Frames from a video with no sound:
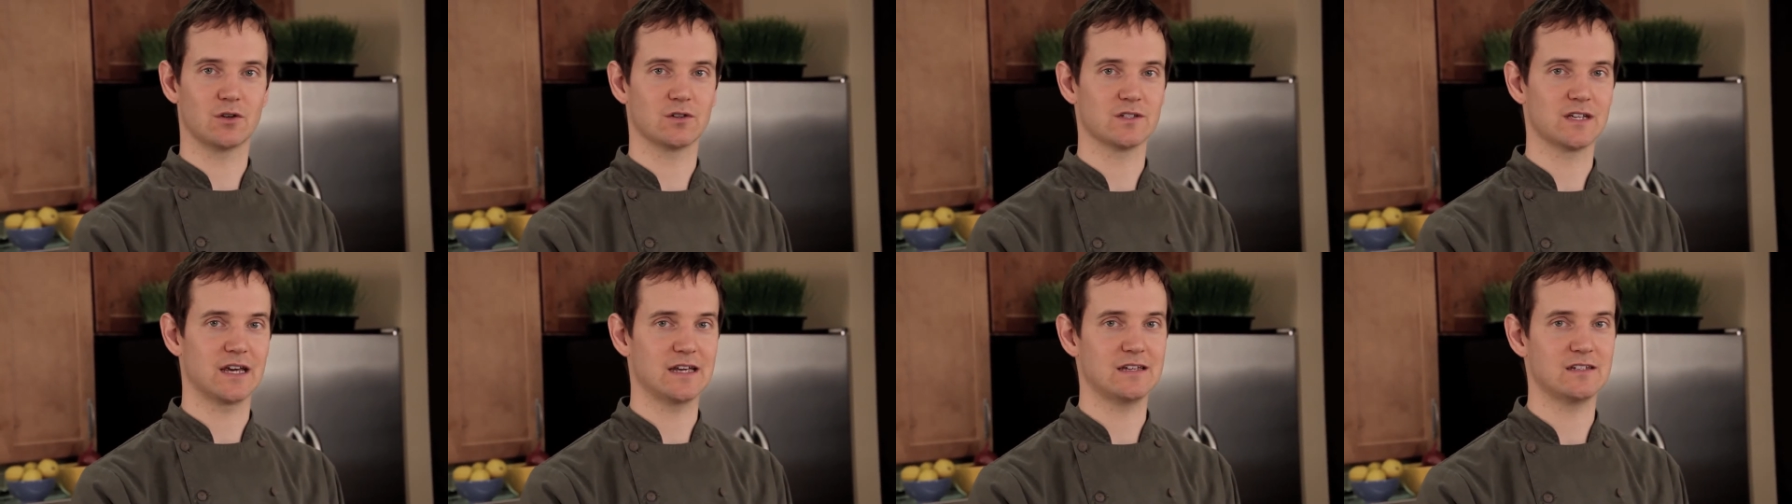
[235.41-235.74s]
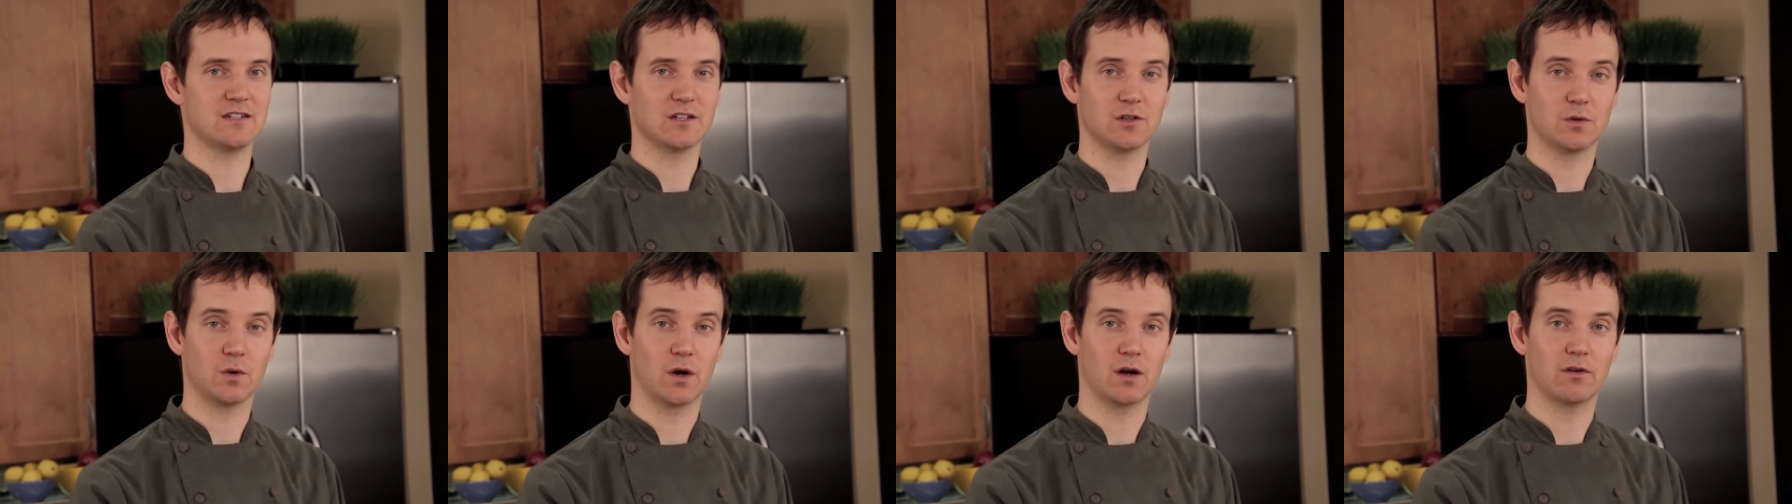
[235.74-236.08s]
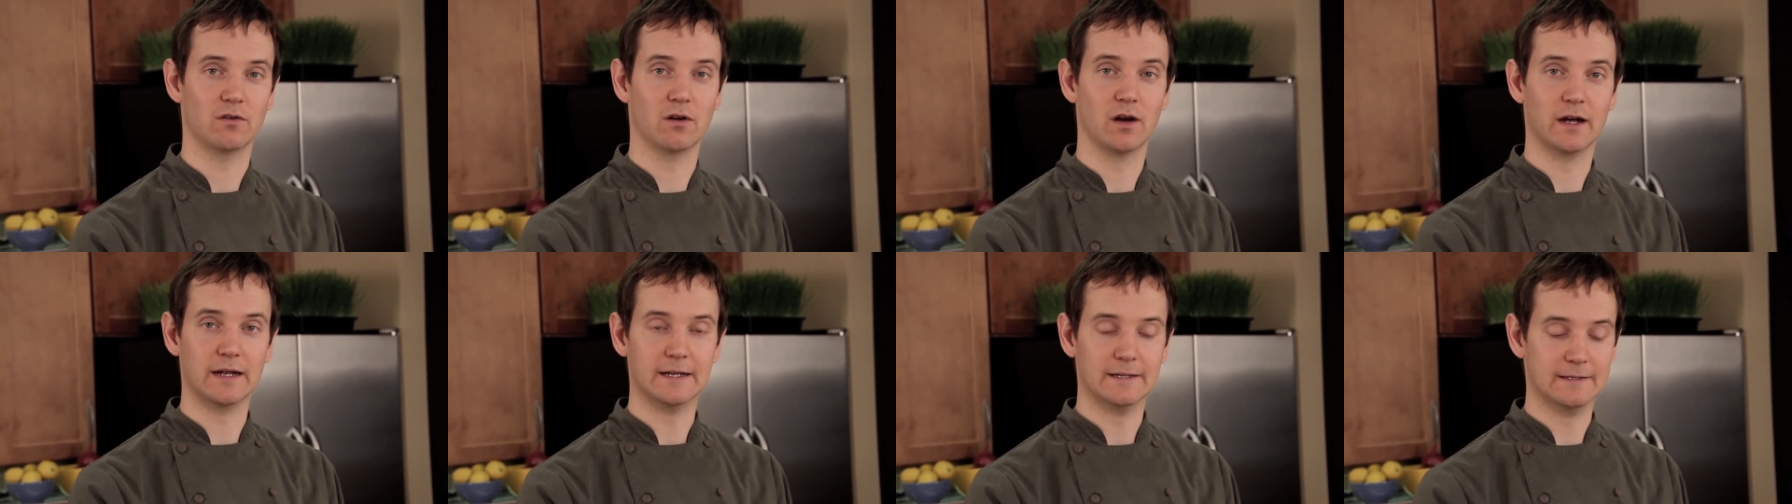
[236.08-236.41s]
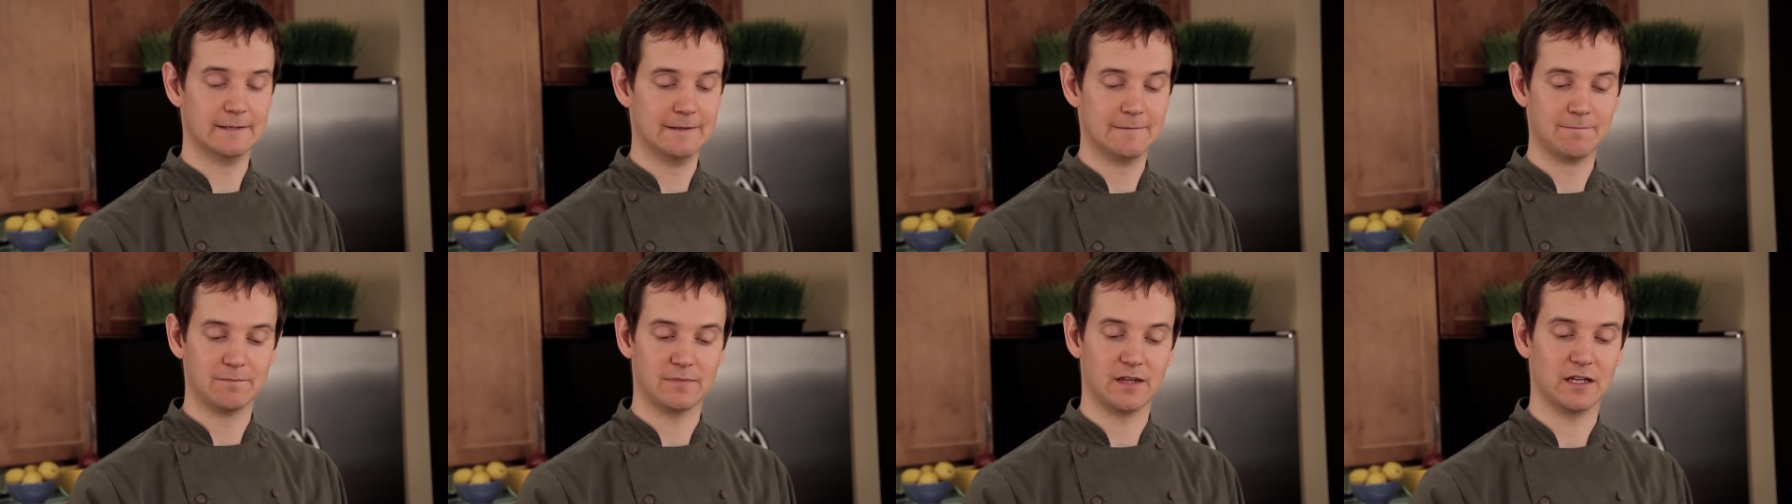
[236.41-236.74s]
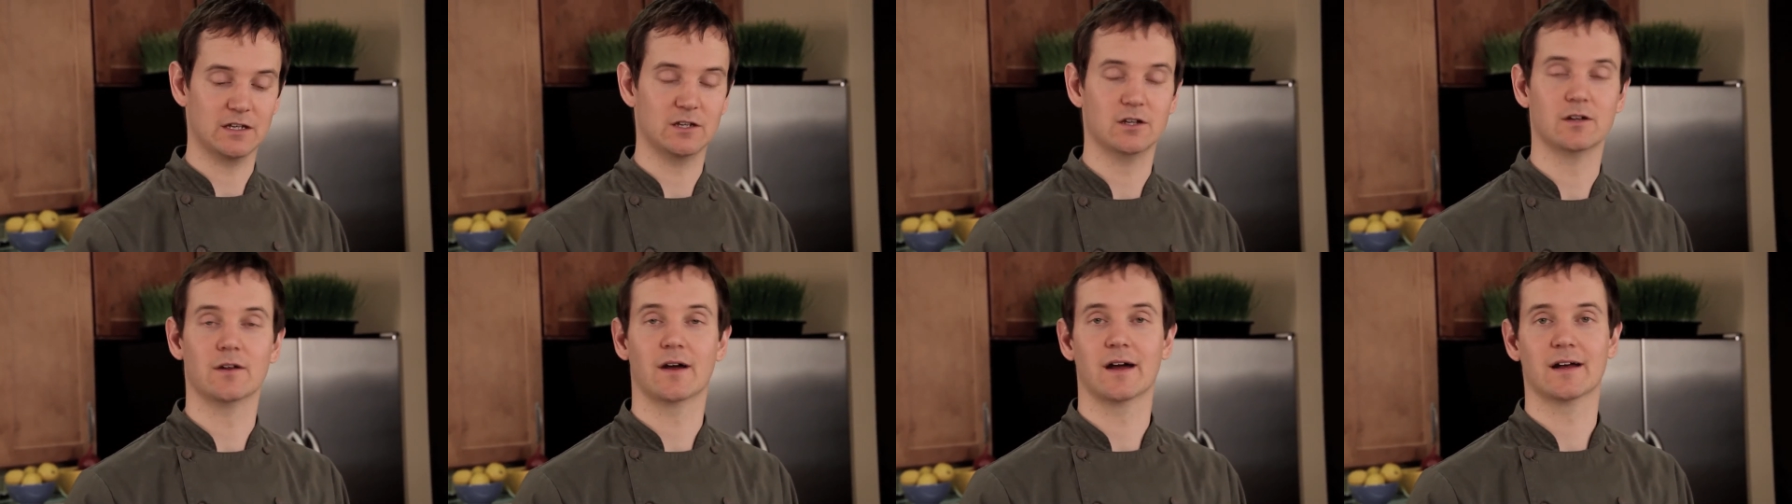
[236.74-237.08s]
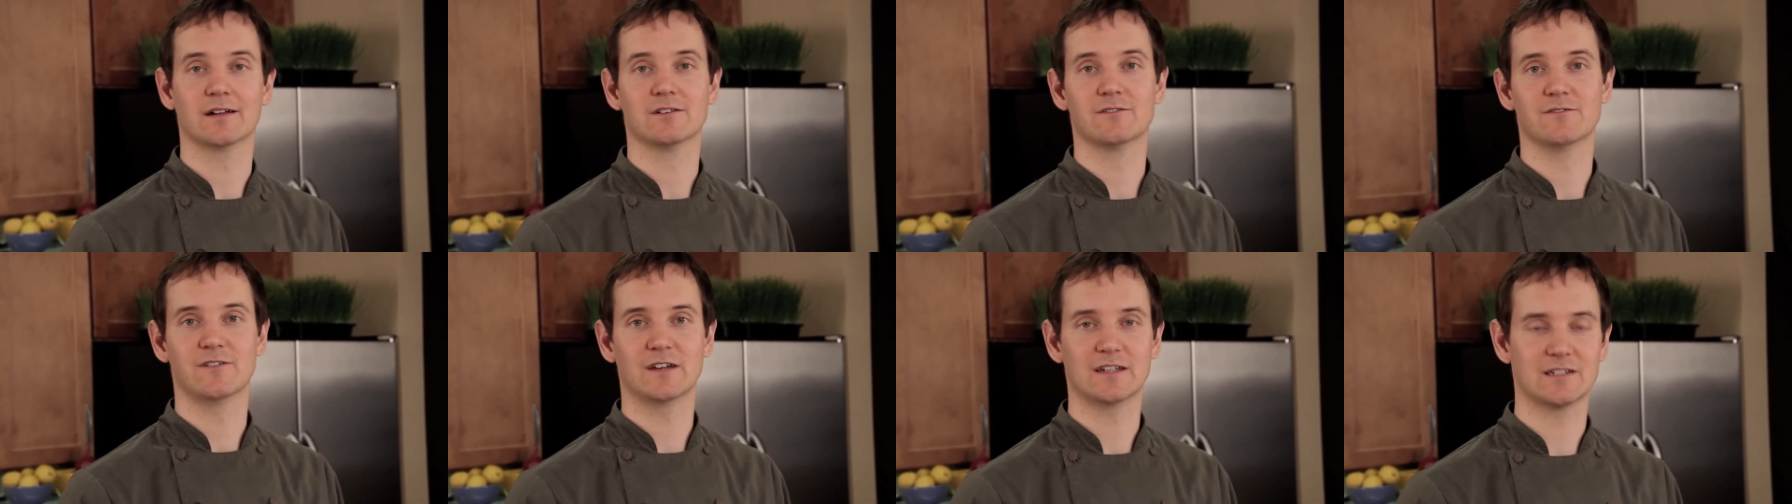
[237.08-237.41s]
it's not tasting quite right, then you
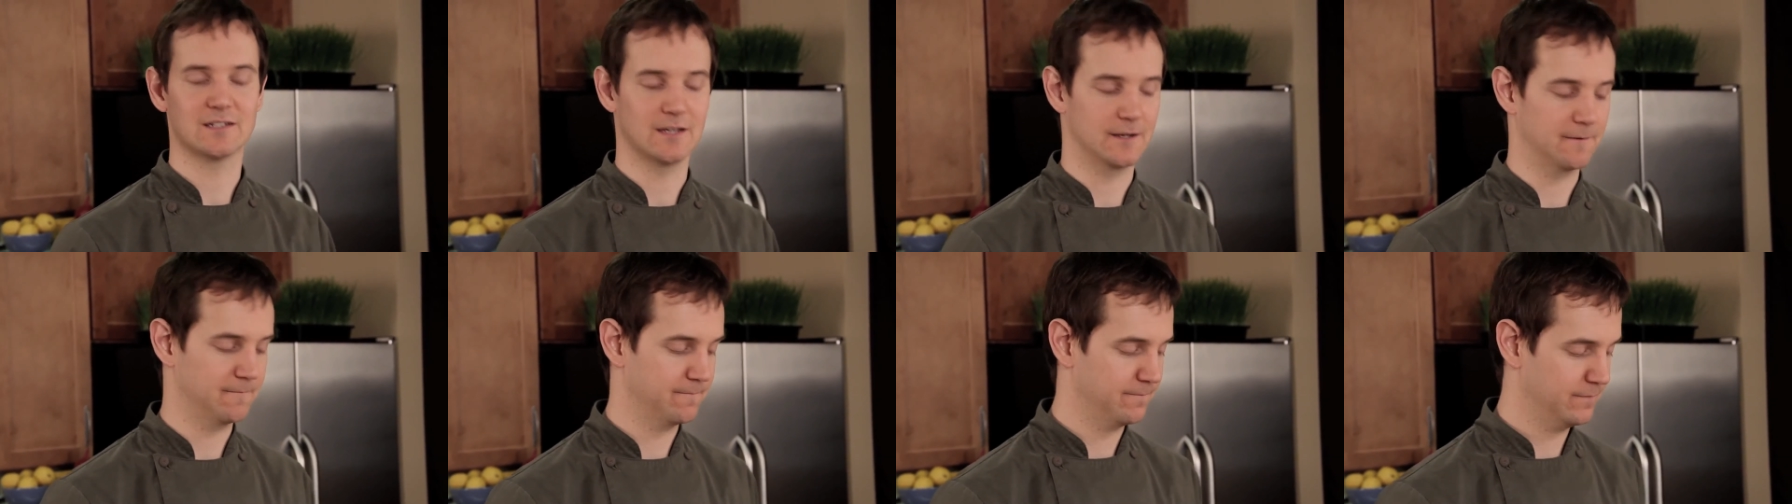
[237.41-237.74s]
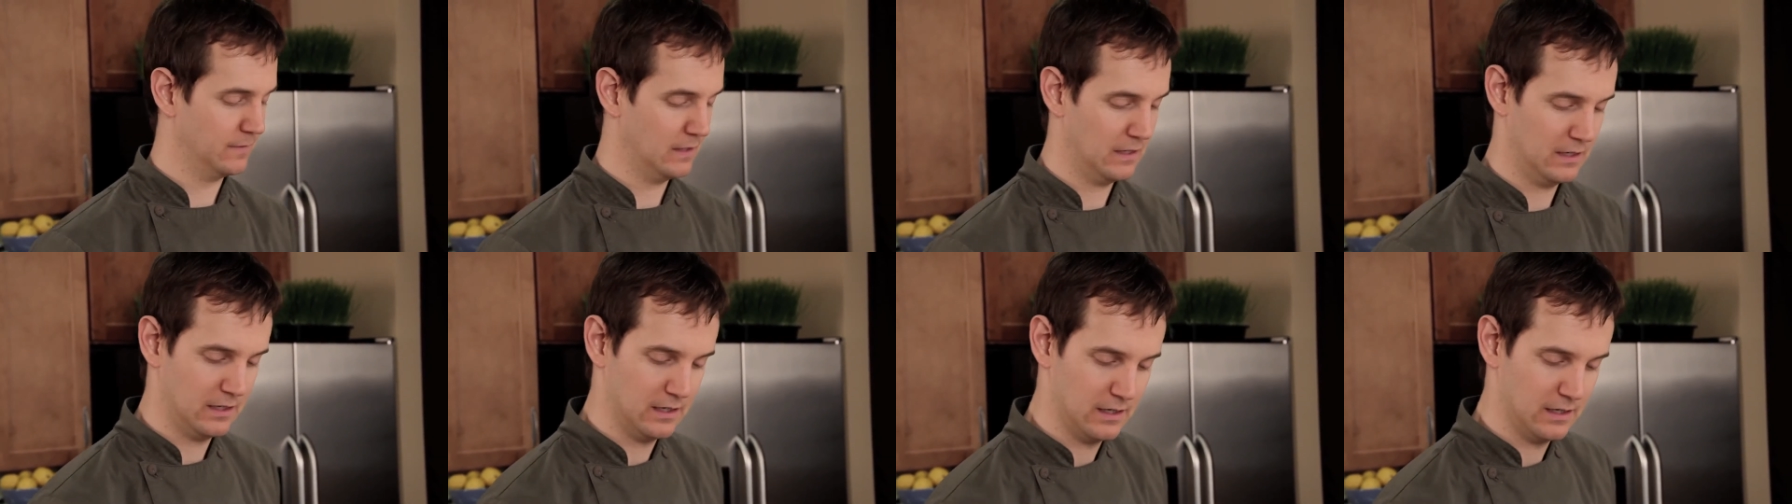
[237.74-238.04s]
know how to fix it.